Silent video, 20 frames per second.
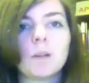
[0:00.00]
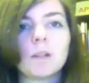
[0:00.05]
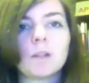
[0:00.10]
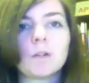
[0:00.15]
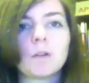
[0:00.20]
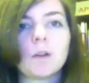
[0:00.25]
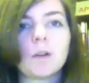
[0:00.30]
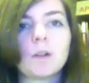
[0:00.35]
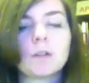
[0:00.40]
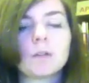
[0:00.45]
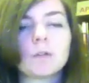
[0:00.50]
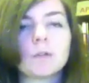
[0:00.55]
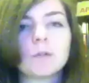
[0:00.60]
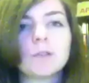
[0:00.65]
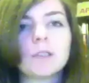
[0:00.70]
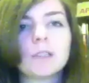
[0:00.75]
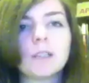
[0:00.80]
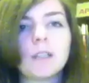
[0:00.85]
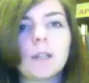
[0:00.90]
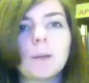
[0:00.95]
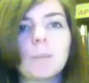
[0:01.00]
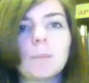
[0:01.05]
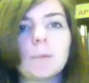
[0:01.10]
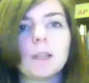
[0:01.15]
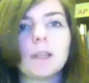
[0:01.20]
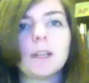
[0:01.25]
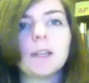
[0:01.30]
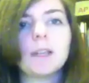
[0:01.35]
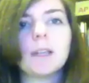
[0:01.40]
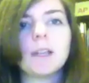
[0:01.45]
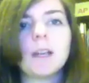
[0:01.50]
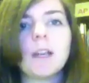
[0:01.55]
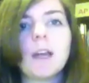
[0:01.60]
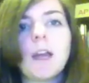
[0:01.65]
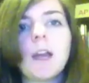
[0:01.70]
in Crossroads League play